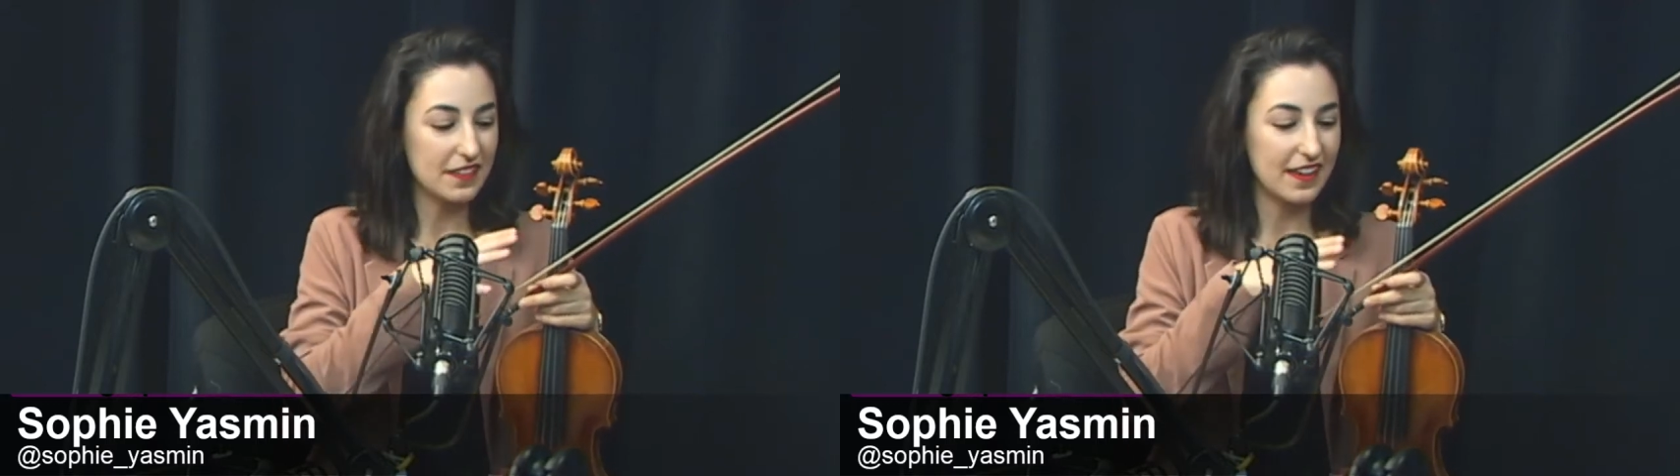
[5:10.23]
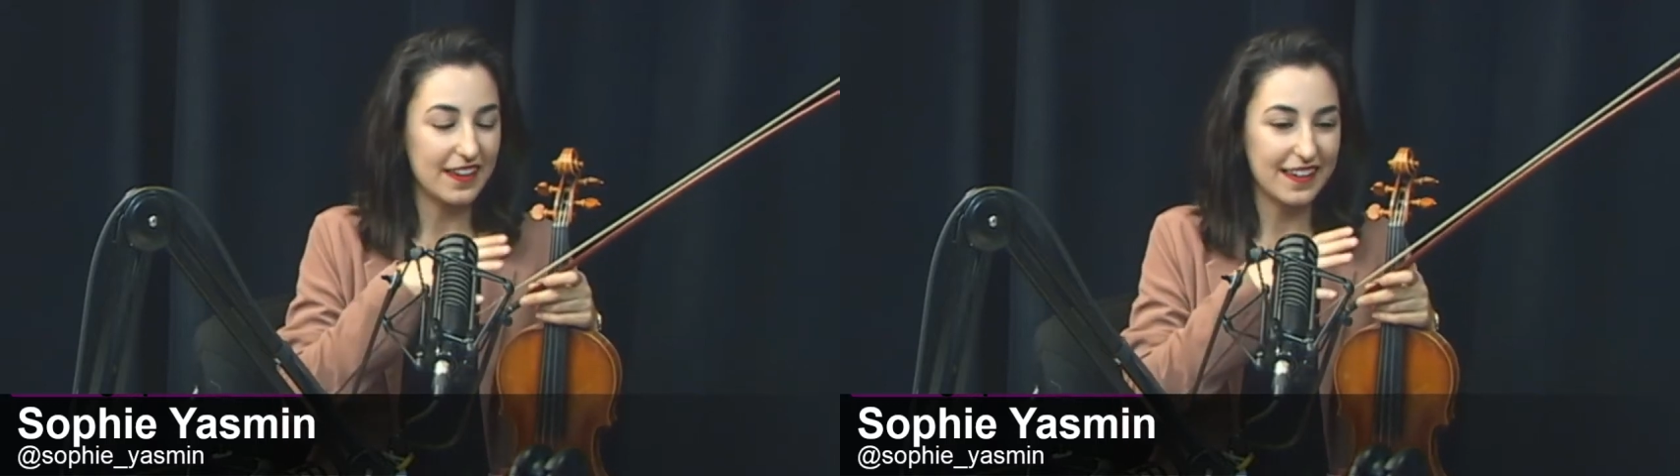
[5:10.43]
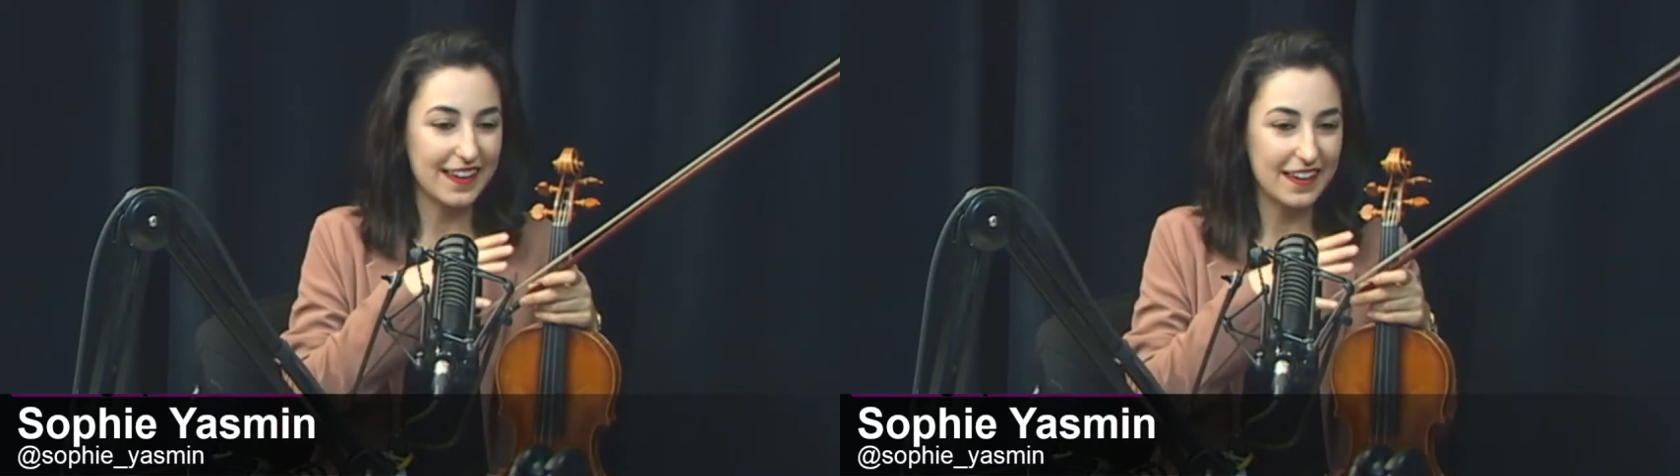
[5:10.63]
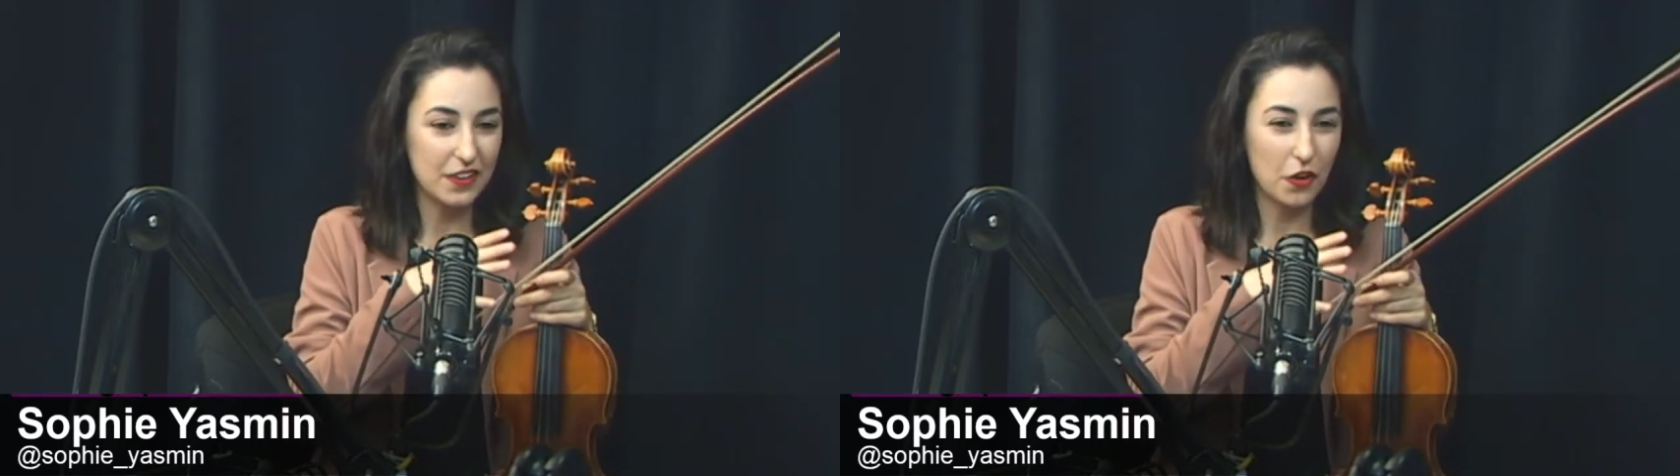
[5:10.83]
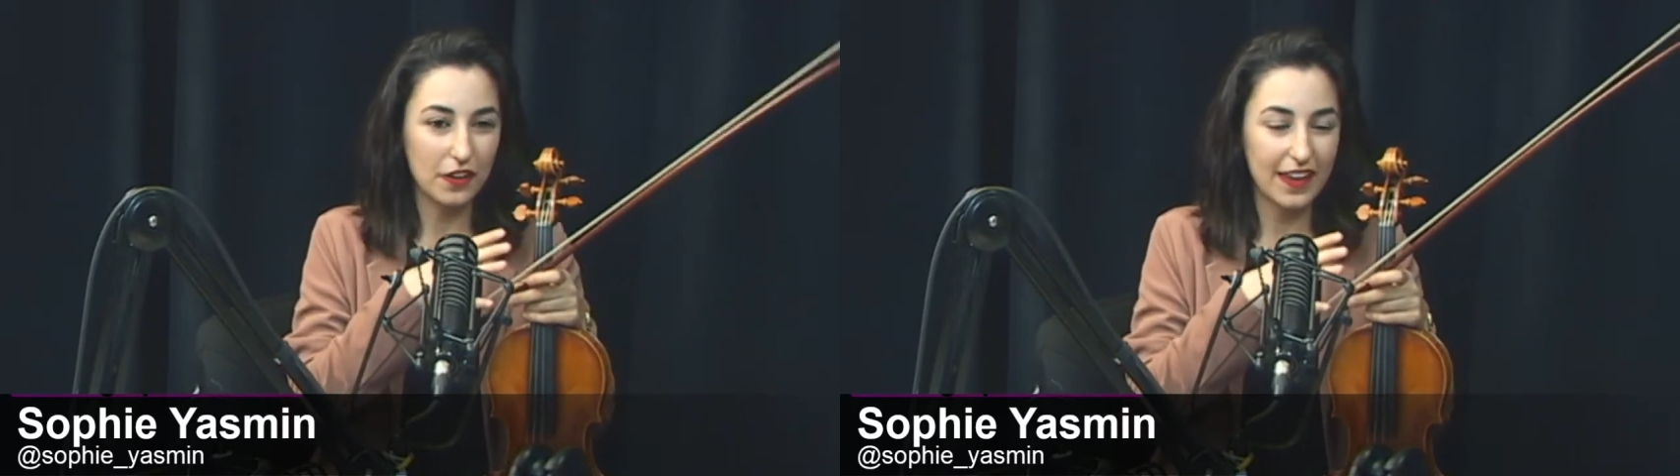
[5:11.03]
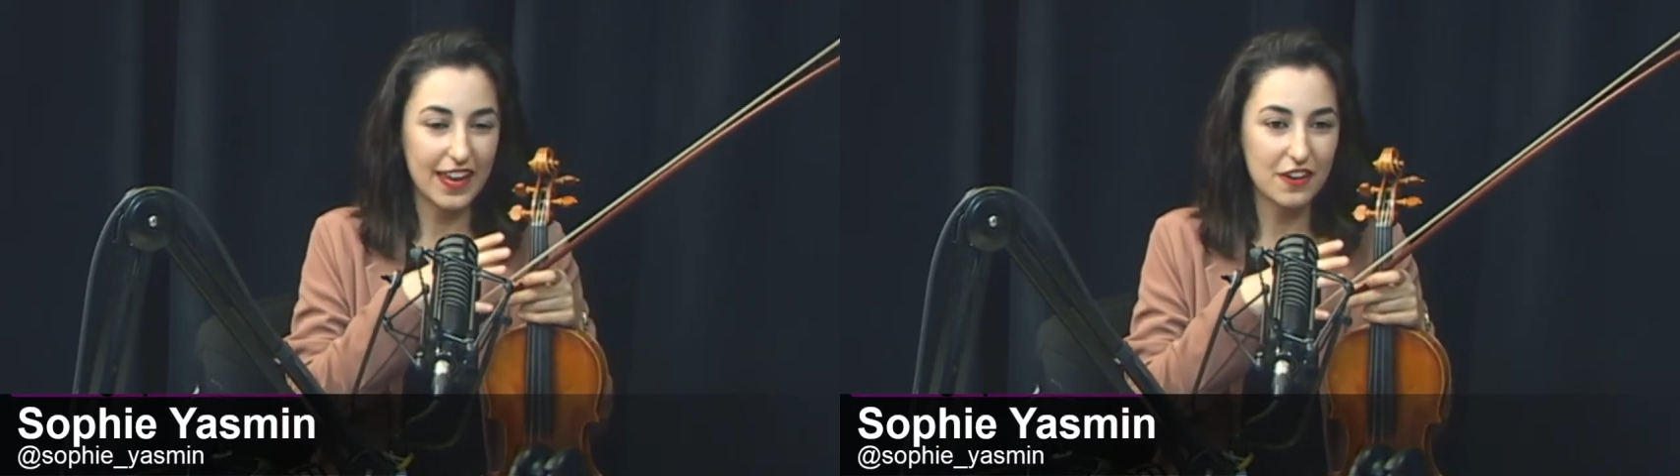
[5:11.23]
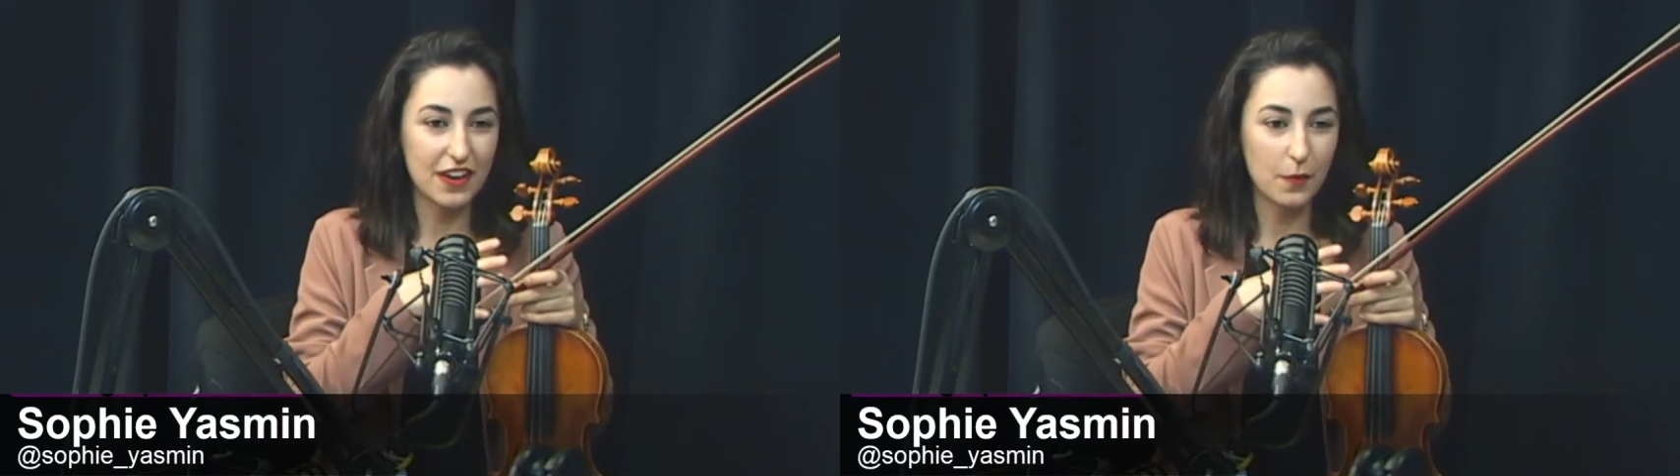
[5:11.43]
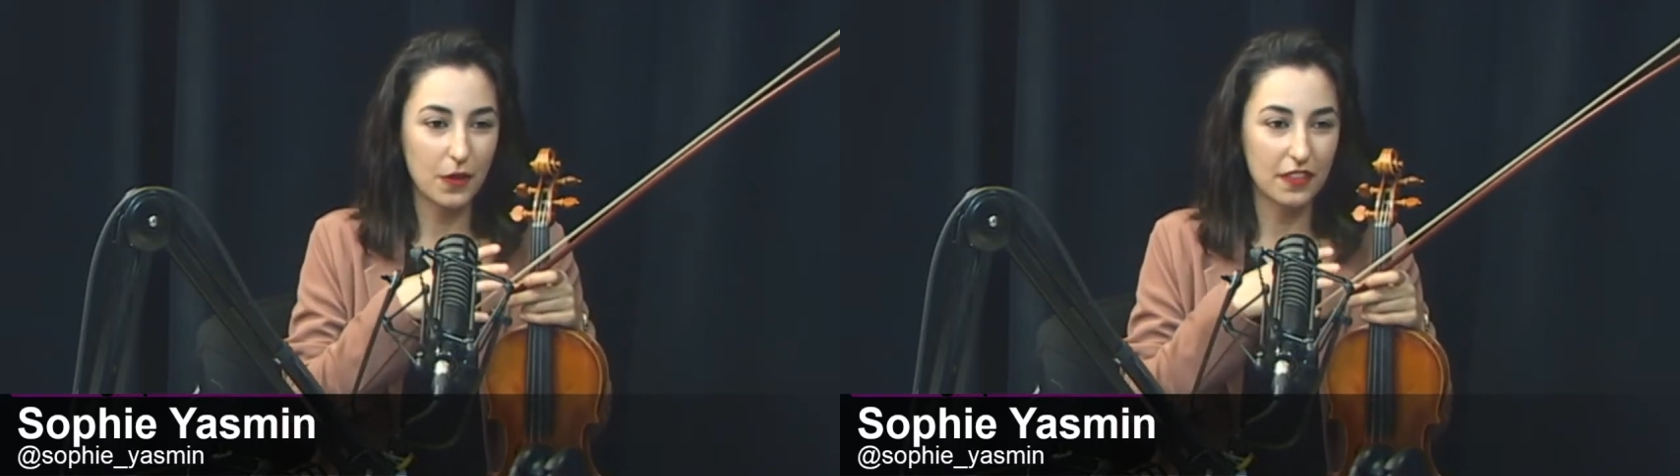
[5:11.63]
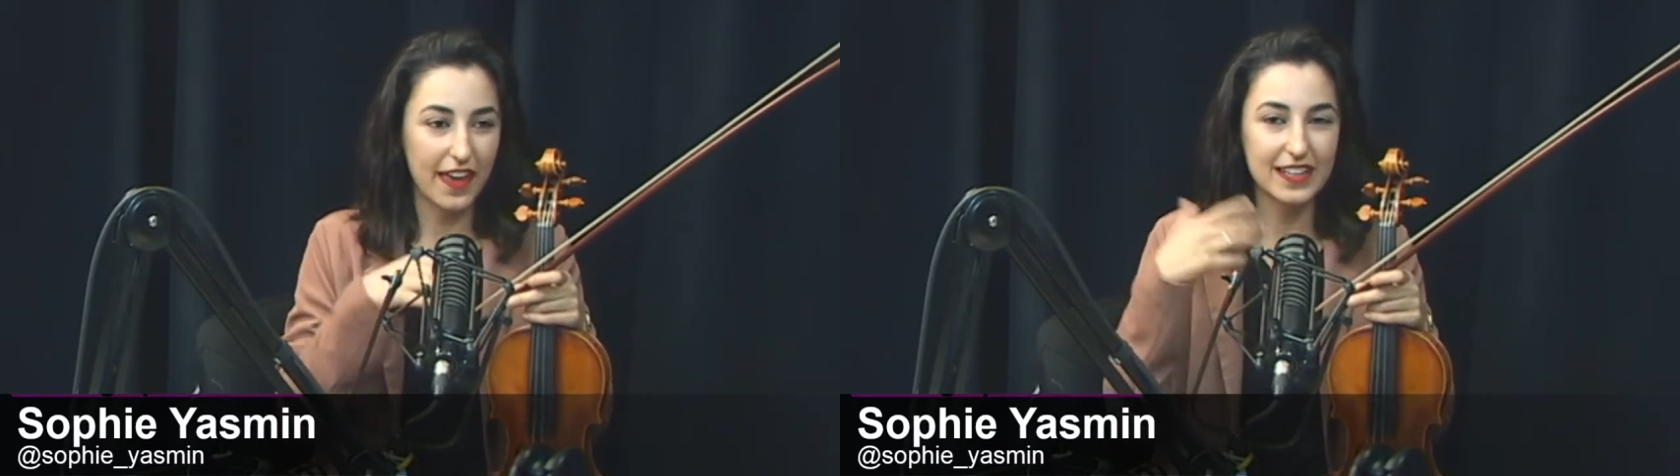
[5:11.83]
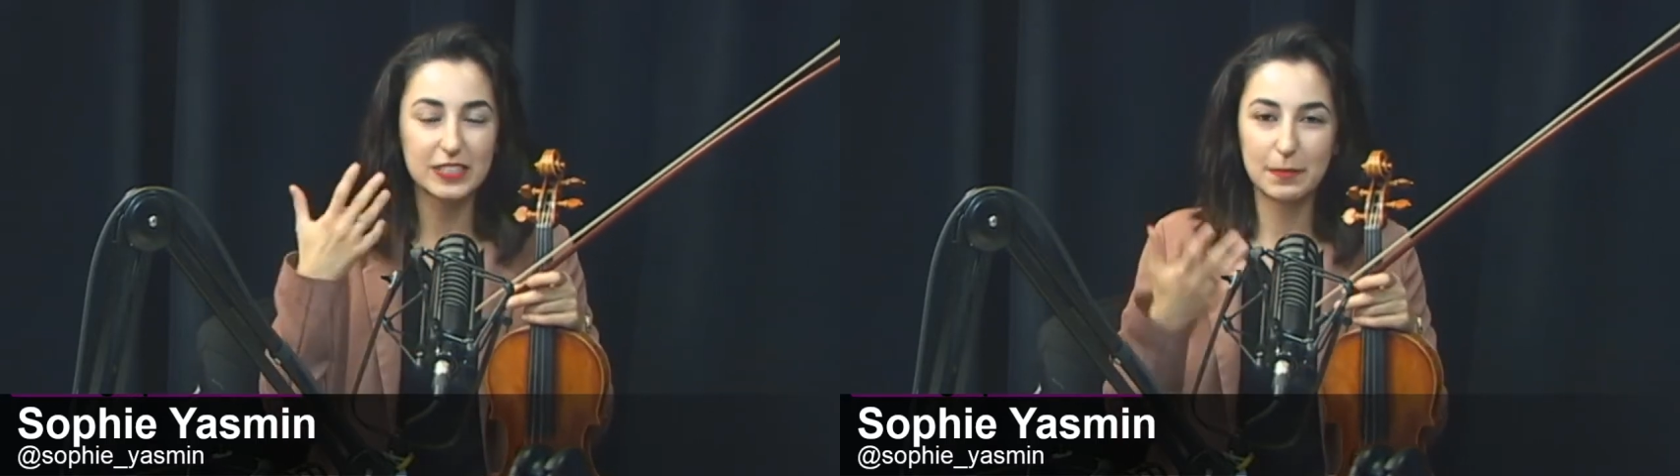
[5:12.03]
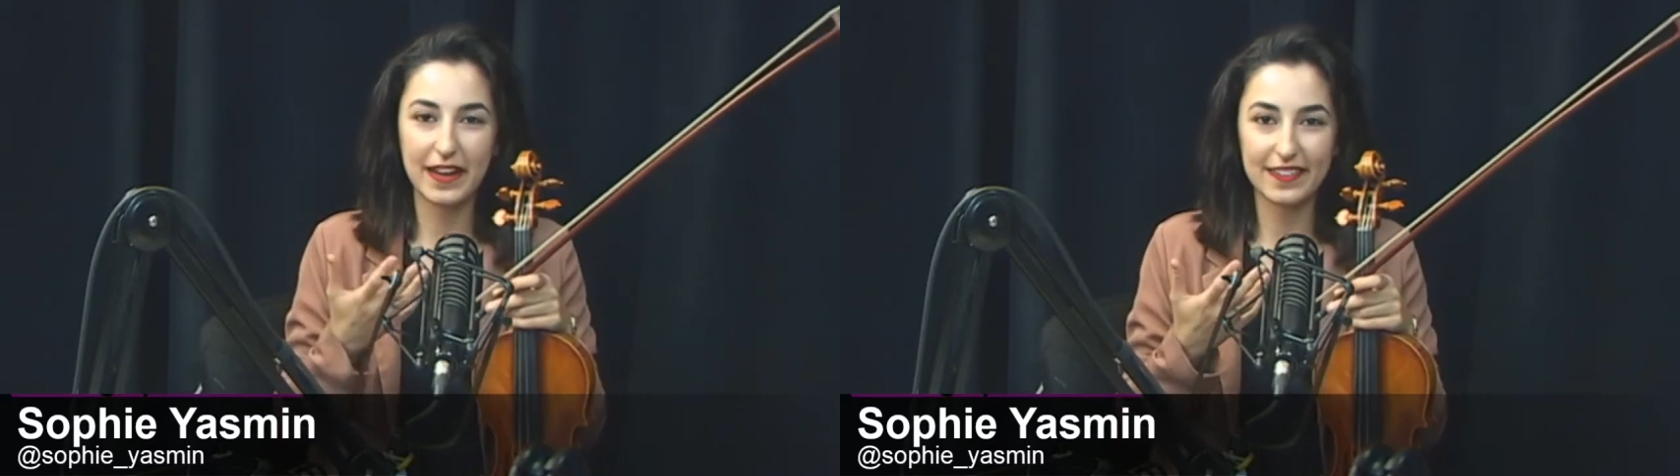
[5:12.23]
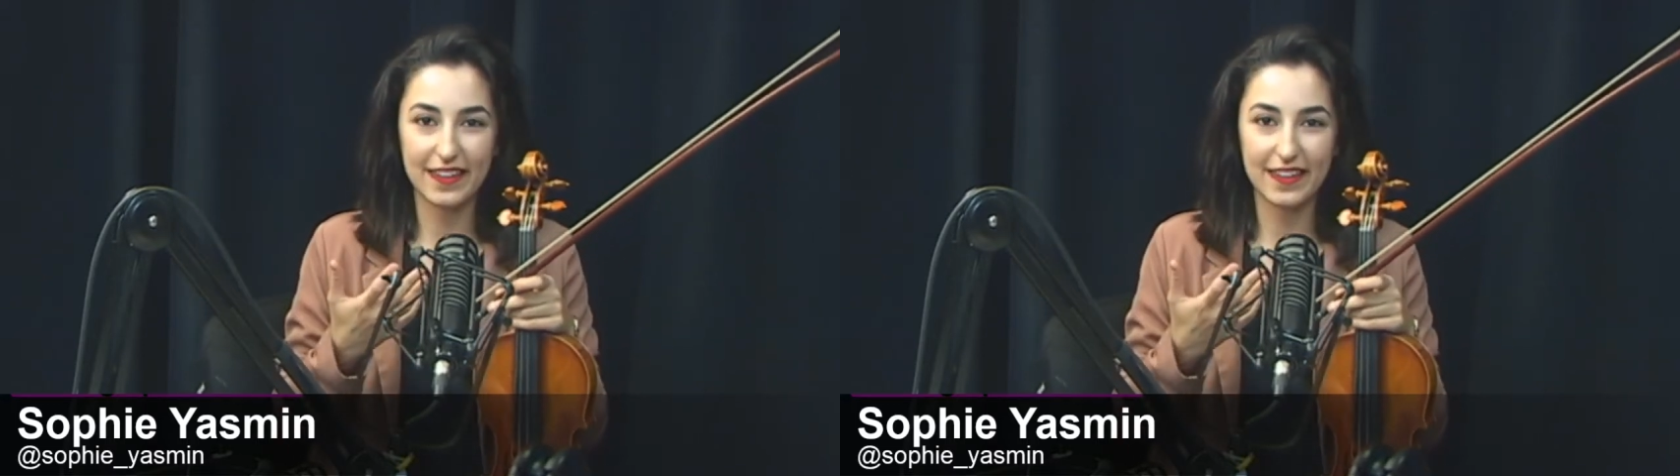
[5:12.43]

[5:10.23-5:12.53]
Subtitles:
in not hearing what they expect